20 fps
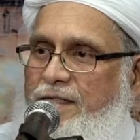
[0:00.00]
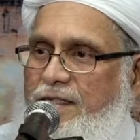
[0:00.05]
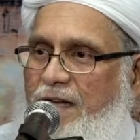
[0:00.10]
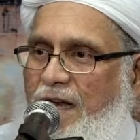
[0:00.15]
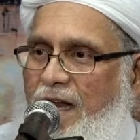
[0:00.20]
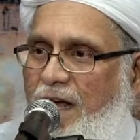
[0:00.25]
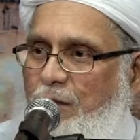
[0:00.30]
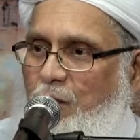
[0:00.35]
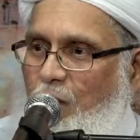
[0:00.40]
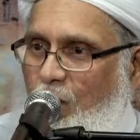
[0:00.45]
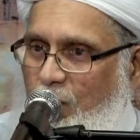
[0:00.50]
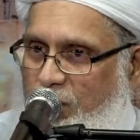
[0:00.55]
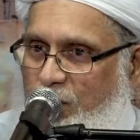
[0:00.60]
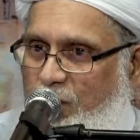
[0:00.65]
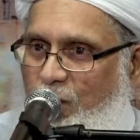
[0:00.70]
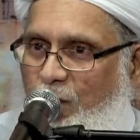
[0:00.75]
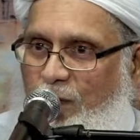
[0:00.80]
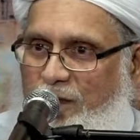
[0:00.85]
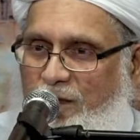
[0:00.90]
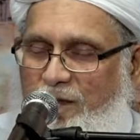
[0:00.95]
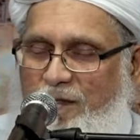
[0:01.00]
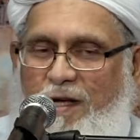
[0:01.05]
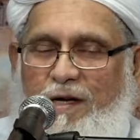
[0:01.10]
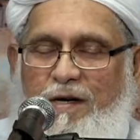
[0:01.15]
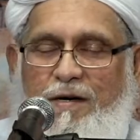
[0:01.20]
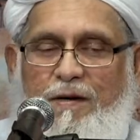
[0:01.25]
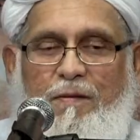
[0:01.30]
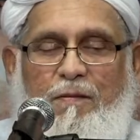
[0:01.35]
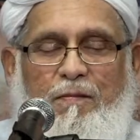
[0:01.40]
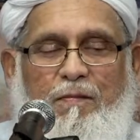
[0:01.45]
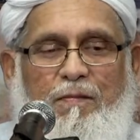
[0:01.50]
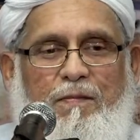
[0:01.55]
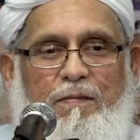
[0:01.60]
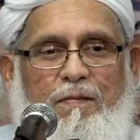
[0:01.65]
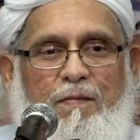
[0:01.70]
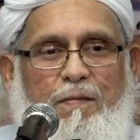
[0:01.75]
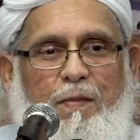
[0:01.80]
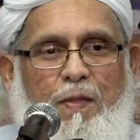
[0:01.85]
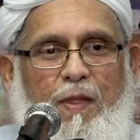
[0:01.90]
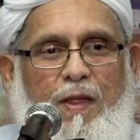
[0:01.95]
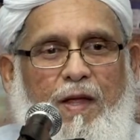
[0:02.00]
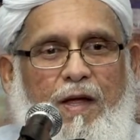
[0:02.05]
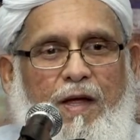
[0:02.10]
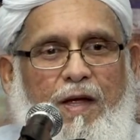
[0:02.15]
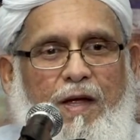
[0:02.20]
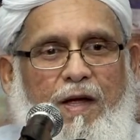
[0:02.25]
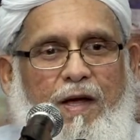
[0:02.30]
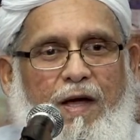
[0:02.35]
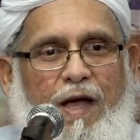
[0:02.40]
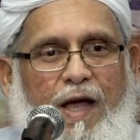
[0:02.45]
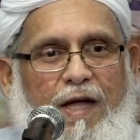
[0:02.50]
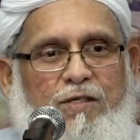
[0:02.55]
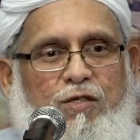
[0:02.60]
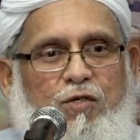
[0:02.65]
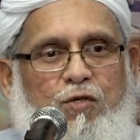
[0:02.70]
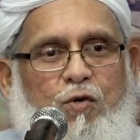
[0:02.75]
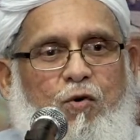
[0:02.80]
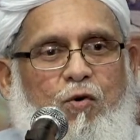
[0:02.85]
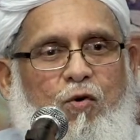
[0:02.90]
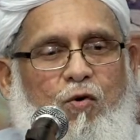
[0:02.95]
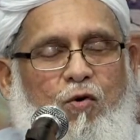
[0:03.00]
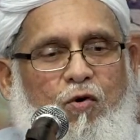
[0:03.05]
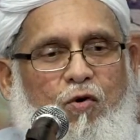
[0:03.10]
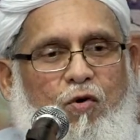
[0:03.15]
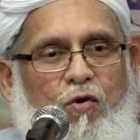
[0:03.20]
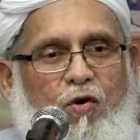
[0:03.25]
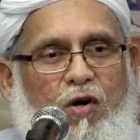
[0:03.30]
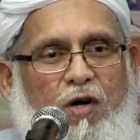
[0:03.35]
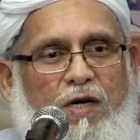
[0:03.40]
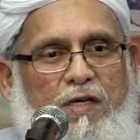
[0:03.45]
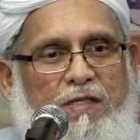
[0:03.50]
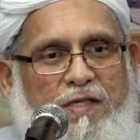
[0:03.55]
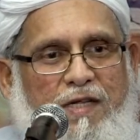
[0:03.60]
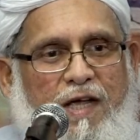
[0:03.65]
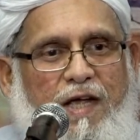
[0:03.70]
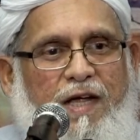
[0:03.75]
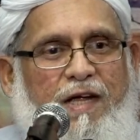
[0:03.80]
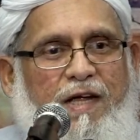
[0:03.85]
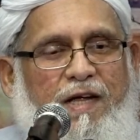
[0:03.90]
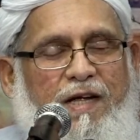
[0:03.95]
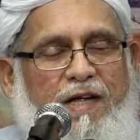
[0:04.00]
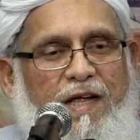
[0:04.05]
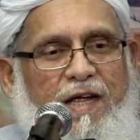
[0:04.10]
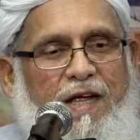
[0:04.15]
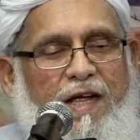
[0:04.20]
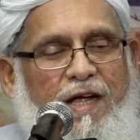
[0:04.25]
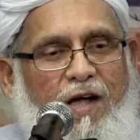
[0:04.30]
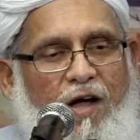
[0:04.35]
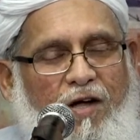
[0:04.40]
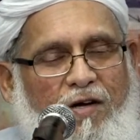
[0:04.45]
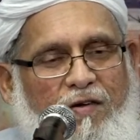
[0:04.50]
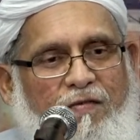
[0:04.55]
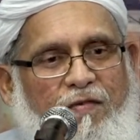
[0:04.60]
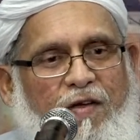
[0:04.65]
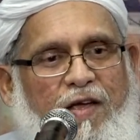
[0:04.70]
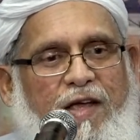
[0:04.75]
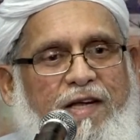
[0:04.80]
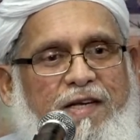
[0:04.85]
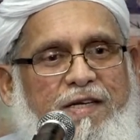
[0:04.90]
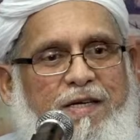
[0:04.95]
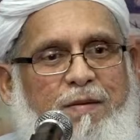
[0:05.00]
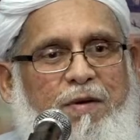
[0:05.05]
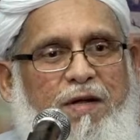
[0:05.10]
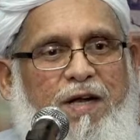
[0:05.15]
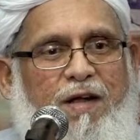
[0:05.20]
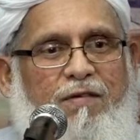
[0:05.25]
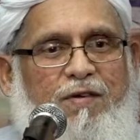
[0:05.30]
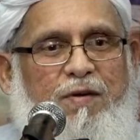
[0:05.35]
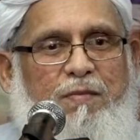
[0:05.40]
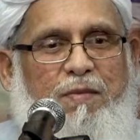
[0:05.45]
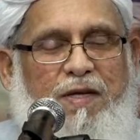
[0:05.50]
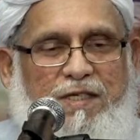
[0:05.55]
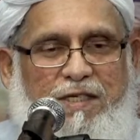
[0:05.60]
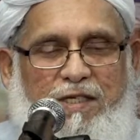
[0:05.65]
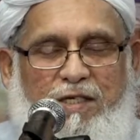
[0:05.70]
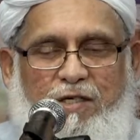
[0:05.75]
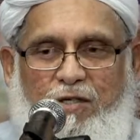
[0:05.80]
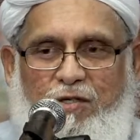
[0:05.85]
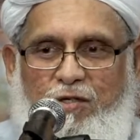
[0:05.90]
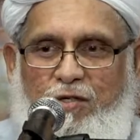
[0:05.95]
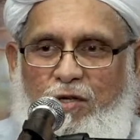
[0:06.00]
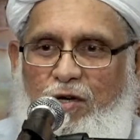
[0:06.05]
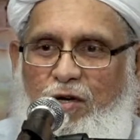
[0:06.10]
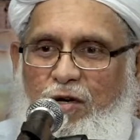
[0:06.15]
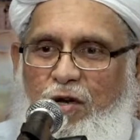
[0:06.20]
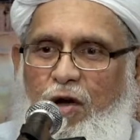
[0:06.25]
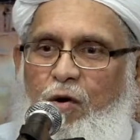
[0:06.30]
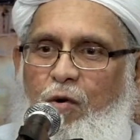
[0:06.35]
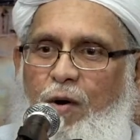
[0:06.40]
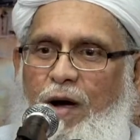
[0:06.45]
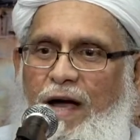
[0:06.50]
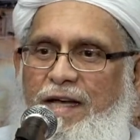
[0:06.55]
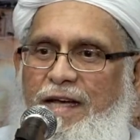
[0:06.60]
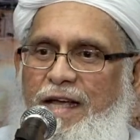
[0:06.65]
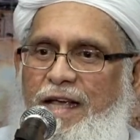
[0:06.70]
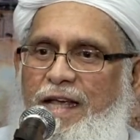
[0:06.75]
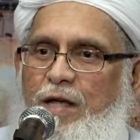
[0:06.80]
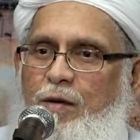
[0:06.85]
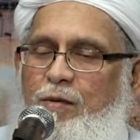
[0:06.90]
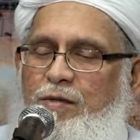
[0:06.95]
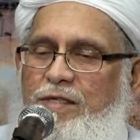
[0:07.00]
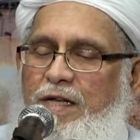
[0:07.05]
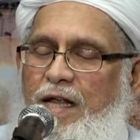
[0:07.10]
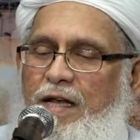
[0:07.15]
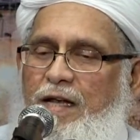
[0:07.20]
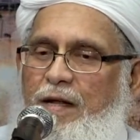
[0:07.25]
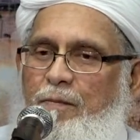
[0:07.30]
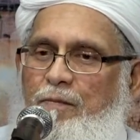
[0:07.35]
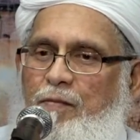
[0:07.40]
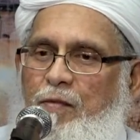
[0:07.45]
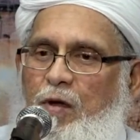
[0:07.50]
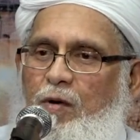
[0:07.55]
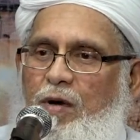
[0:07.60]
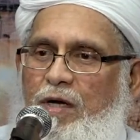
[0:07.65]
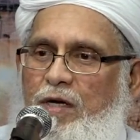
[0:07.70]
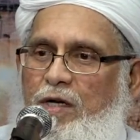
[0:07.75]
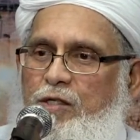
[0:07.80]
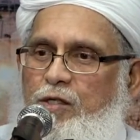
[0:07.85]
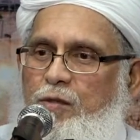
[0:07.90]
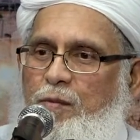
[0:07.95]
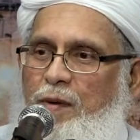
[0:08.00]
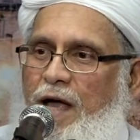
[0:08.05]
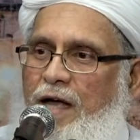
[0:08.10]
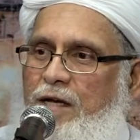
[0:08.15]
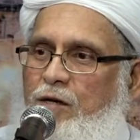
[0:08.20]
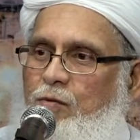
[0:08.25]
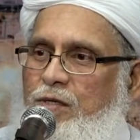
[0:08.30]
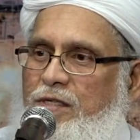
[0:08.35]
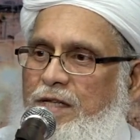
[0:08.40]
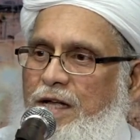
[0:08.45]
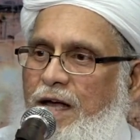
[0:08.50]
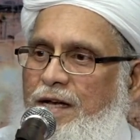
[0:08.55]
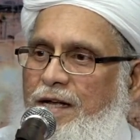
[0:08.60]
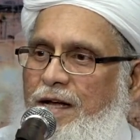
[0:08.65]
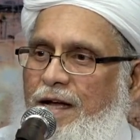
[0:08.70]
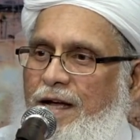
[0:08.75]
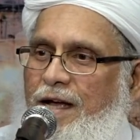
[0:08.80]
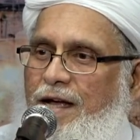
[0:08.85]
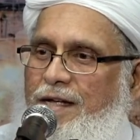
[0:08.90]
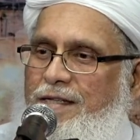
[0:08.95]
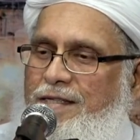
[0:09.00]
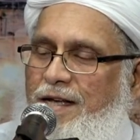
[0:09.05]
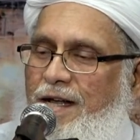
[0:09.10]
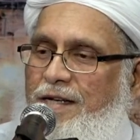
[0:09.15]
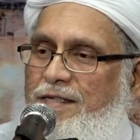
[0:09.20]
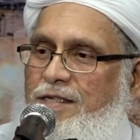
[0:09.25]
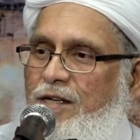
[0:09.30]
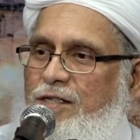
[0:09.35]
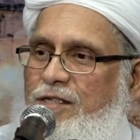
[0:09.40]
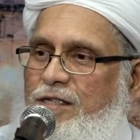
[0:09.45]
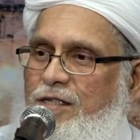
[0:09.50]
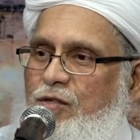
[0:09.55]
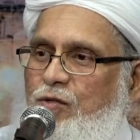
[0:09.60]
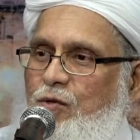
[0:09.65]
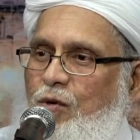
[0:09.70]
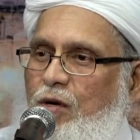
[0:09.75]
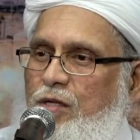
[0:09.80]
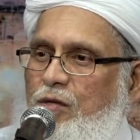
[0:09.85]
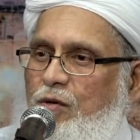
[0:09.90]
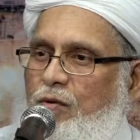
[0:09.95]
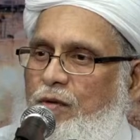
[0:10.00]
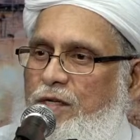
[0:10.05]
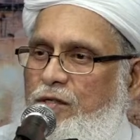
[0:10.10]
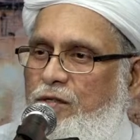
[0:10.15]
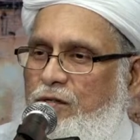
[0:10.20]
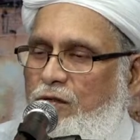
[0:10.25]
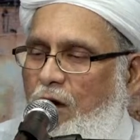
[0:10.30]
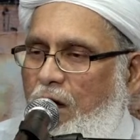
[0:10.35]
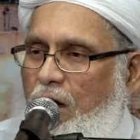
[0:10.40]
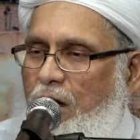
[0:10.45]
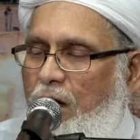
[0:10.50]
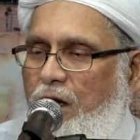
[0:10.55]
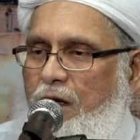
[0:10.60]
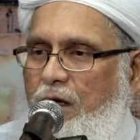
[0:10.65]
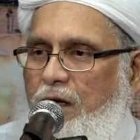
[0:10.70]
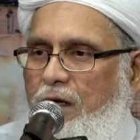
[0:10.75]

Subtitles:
salam also was there. And so they conveyed the beloved Messenger sallallahu alayhi wasallam. Now Allah subhanahu wa ta'ala tells us in Surah Al-Isra,